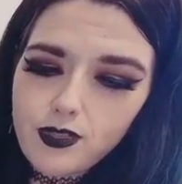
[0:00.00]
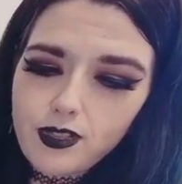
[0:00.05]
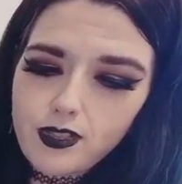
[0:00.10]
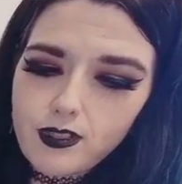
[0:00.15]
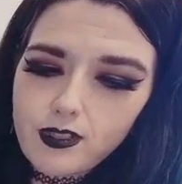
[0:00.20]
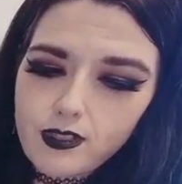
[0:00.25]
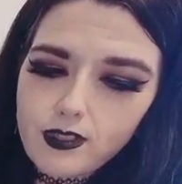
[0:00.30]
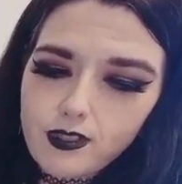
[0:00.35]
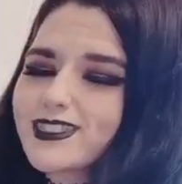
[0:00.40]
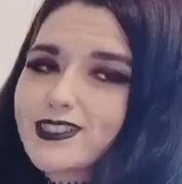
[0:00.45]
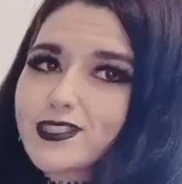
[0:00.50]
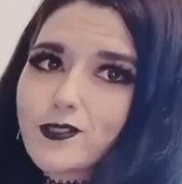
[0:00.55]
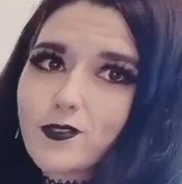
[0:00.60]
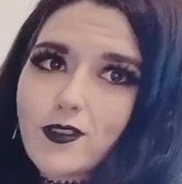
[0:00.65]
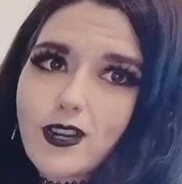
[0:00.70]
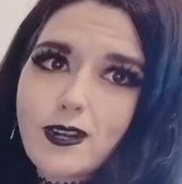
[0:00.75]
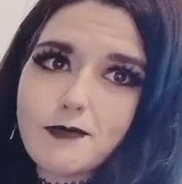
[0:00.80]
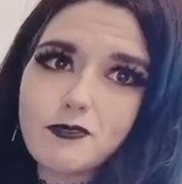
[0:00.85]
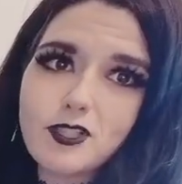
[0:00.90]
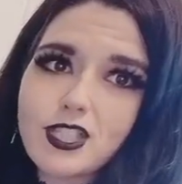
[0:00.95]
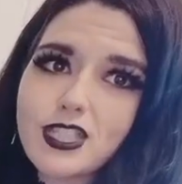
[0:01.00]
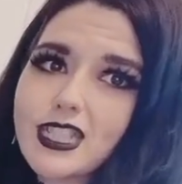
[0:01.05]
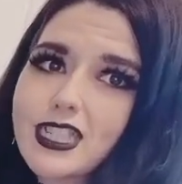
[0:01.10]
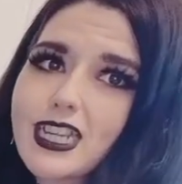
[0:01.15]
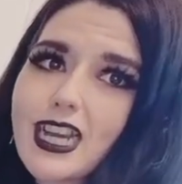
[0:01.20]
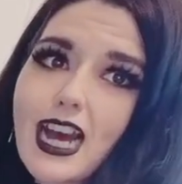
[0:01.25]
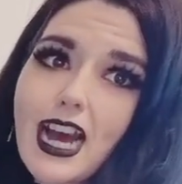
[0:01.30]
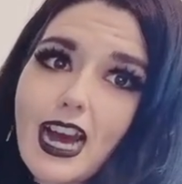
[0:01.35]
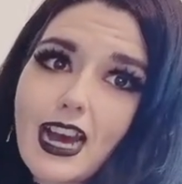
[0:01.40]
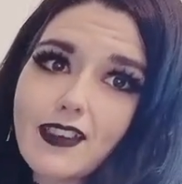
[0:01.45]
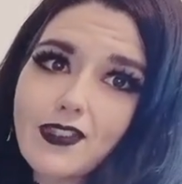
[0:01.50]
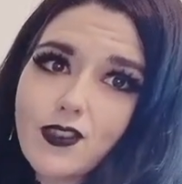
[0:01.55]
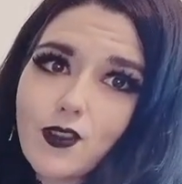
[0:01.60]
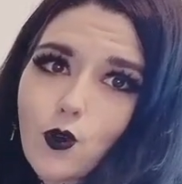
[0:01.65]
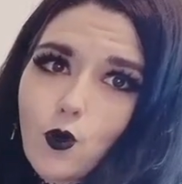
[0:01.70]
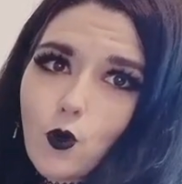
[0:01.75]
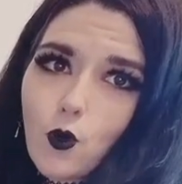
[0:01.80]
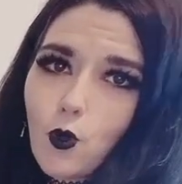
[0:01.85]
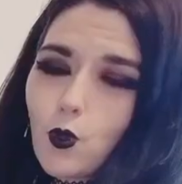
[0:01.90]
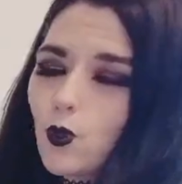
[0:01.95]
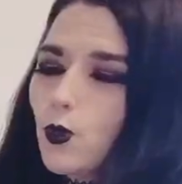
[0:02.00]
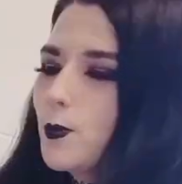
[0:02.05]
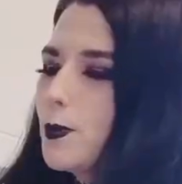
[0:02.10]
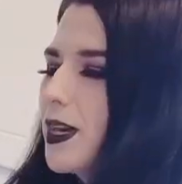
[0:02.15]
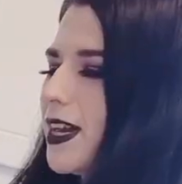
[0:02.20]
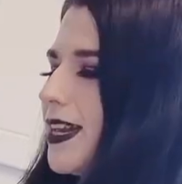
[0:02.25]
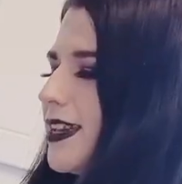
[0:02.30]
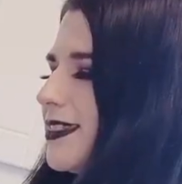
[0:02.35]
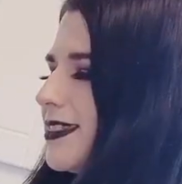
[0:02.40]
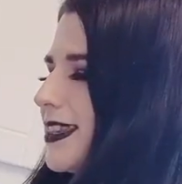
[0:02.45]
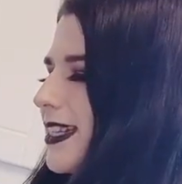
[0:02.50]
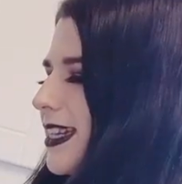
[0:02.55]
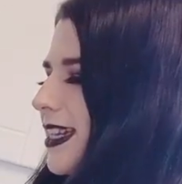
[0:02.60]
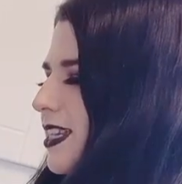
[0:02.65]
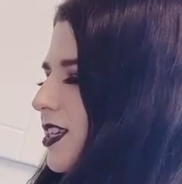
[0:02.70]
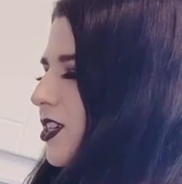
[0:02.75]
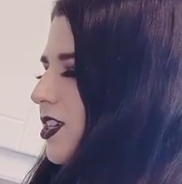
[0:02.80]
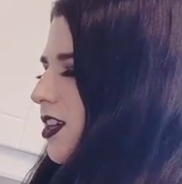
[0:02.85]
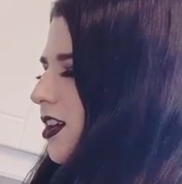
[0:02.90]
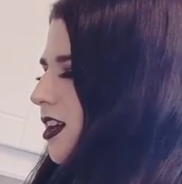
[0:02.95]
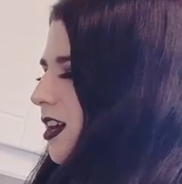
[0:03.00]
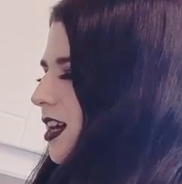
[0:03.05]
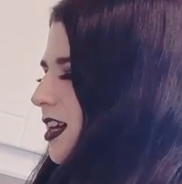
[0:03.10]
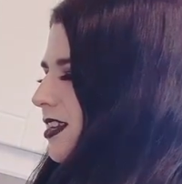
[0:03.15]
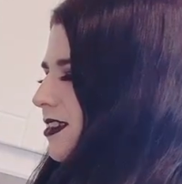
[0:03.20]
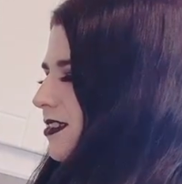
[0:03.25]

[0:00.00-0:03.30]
So I'm just going to add the whole pint that I got.